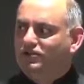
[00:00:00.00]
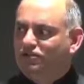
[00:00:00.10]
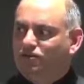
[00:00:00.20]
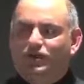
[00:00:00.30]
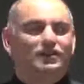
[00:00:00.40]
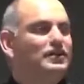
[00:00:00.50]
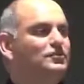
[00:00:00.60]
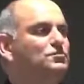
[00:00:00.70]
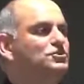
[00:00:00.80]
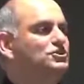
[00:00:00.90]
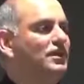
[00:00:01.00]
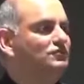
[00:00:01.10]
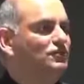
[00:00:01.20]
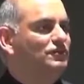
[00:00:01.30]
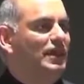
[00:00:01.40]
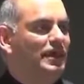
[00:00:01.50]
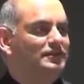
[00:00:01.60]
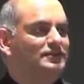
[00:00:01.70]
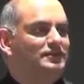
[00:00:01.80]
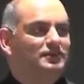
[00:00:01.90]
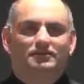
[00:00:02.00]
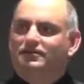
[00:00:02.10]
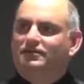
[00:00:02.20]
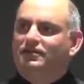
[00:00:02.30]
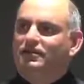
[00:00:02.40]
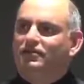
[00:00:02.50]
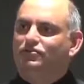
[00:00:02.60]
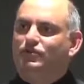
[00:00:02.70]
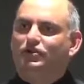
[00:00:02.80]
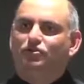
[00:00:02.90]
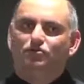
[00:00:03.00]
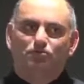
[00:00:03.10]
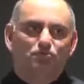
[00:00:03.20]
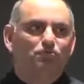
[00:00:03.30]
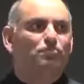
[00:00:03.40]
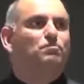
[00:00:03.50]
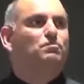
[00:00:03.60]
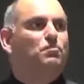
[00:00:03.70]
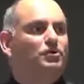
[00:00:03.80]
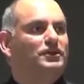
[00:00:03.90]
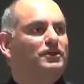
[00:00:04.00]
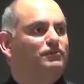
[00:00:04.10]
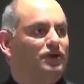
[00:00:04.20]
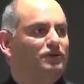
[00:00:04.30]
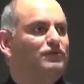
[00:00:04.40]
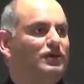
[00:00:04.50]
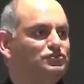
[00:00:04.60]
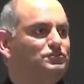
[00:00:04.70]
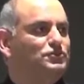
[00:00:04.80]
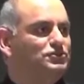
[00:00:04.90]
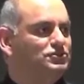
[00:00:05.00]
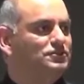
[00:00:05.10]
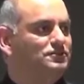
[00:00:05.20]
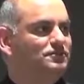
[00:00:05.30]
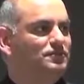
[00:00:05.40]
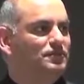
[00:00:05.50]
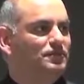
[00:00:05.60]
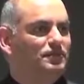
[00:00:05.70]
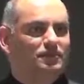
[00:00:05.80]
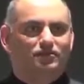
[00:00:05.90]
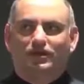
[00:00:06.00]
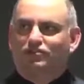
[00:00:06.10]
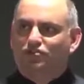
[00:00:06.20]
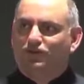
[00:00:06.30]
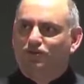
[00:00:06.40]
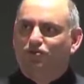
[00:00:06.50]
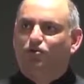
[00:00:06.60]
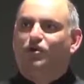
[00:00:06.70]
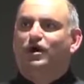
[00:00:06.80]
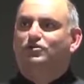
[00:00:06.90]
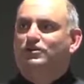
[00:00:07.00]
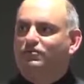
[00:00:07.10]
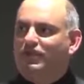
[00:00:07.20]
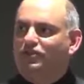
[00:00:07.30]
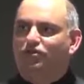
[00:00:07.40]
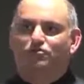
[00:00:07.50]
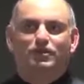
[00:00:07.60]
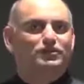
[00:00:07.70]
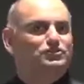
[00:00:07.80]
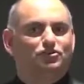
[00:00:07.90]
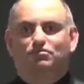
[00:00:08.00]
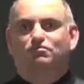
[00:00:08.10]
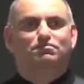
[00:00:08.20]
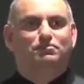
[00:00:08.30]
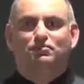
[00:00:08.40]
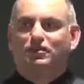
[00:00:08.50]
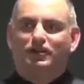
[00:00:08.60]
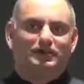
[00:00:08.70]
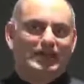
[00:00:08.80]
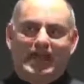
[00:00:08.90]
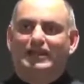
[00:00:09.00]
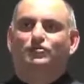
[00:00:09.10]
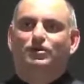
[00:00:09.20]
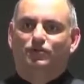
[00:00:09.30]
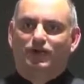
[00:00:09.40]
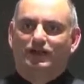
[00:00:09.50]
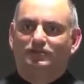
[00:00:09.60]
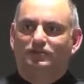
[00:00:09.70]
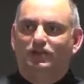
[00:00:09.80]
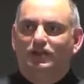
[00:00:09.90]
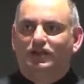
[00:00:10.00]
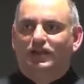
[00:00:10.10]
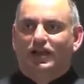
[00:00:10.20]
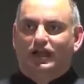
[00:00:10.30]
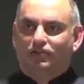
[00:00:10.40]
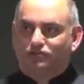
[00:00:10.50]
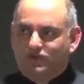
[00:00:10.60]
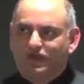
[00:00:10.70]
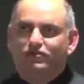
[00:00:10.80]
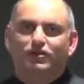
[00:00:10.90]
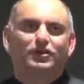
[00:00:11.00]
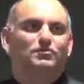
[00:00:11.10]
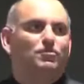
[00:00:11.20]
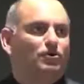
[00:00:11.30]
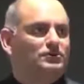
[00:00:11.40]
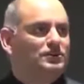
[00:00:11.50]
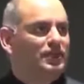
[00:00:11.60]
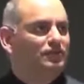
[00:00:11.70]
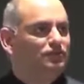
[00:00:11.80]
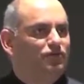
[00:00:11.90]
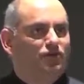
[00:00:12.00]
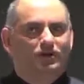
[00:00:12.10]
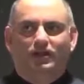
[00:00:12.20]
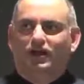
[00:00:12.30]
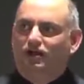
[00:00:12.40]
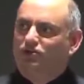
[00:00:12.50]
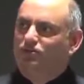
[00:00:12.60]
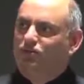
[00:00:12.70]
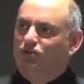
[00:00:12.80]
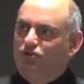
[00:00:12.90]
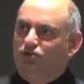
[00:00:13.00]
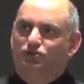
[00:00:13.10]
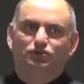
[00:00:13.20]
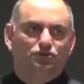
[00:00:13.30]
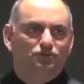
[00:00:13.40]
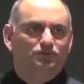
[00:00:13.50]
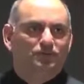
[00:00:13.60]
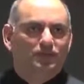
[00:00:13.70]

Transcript: The real litmus test of that is when you put it in front of customers, right? So when you go out and make your pitch or create an ad or whatever else, and a very, very important thing for an entrepreneur to do